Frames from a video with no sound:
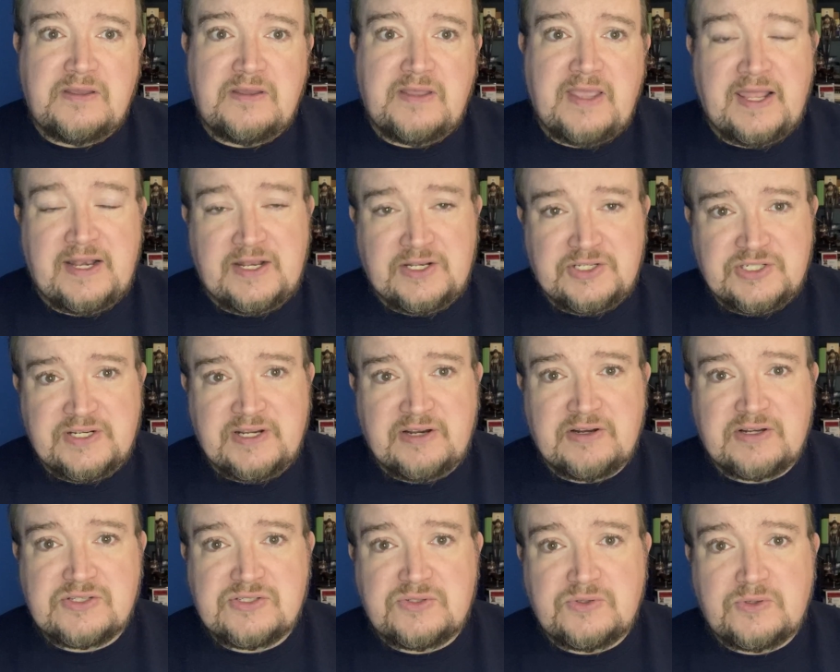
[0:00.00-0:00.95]
and a
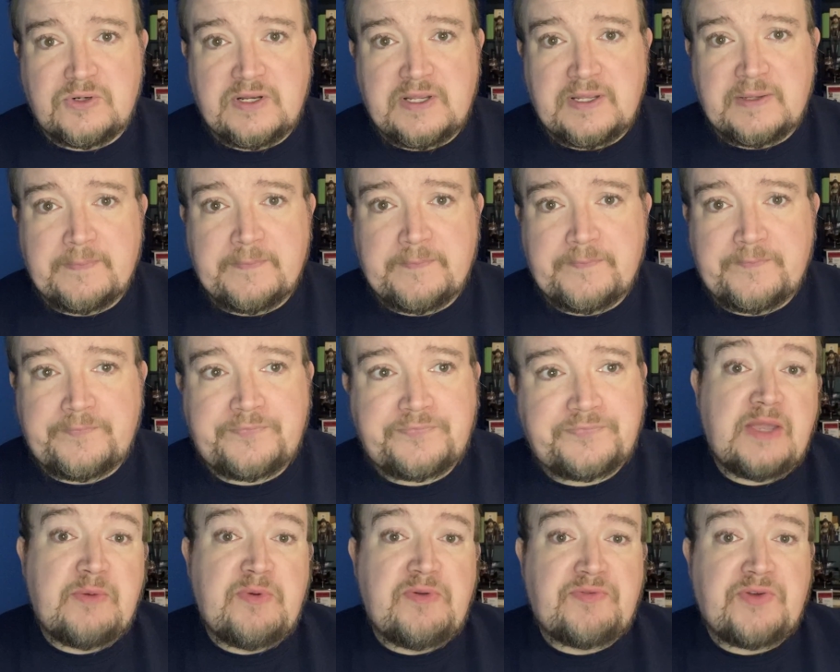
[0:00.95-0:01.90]
generic story.
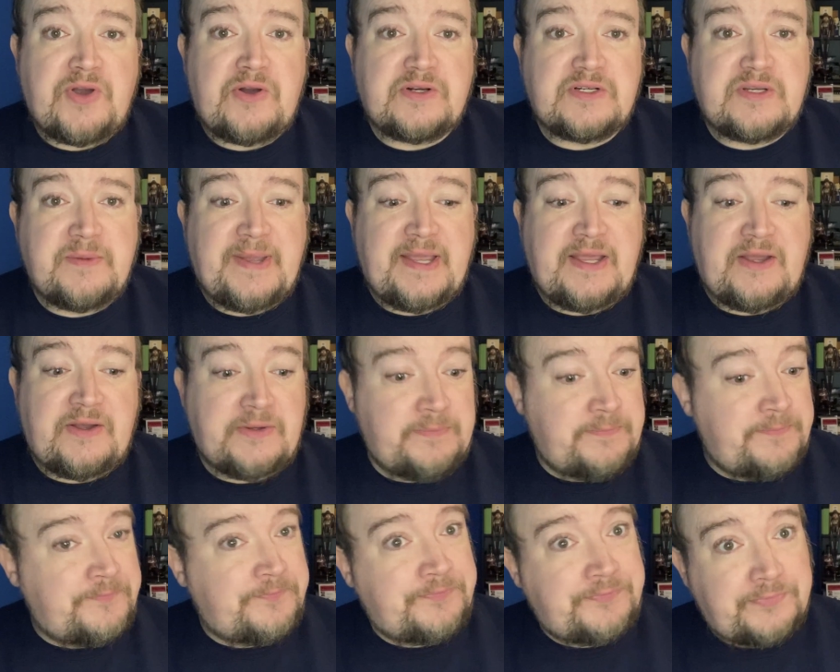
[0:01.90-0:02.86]
We've talked
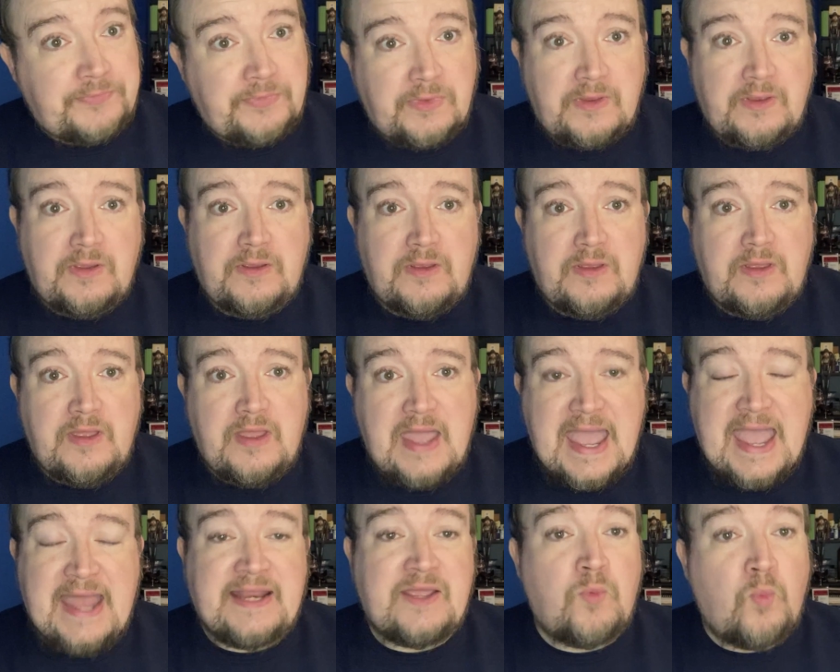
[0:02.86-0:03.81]
about
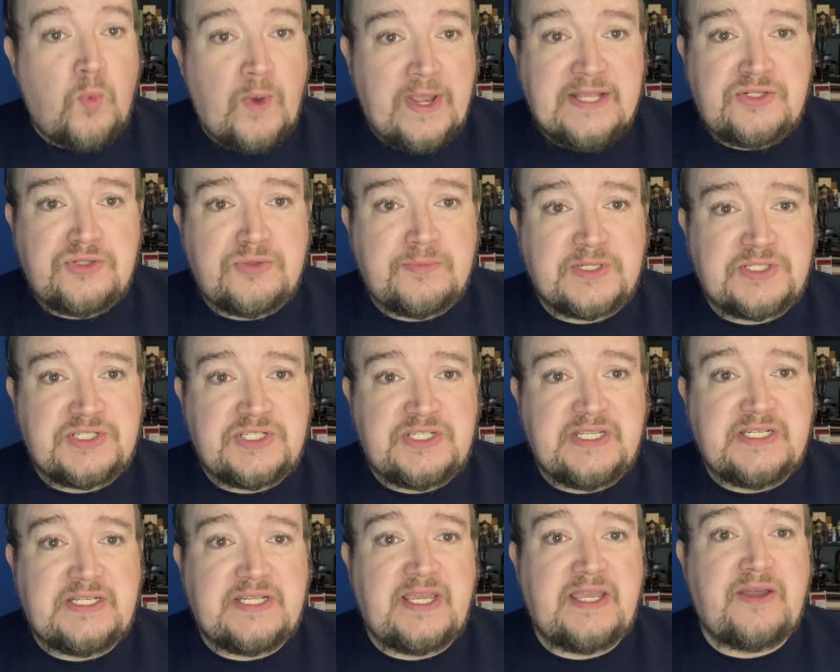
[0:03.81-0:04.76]
adding way too much
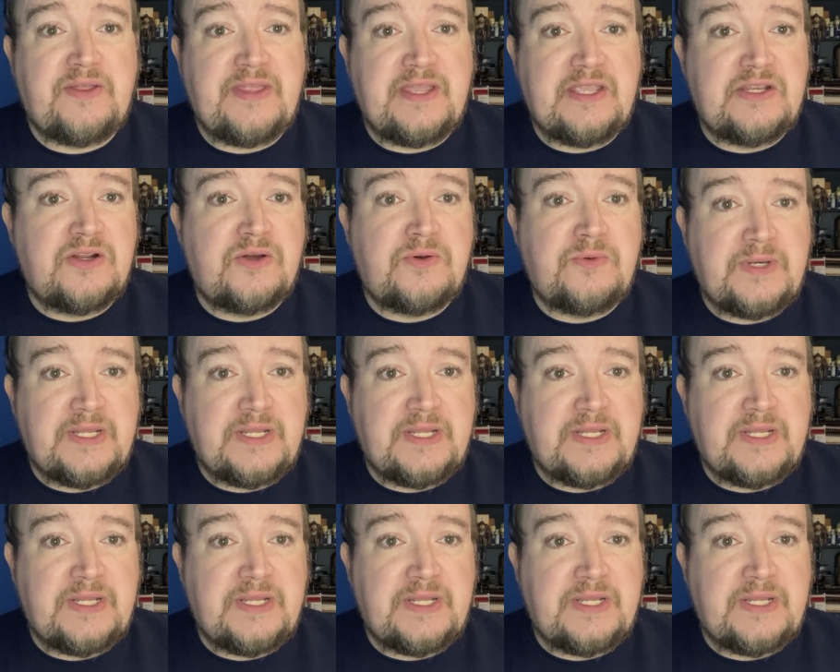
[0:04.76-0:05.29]
detail that you don't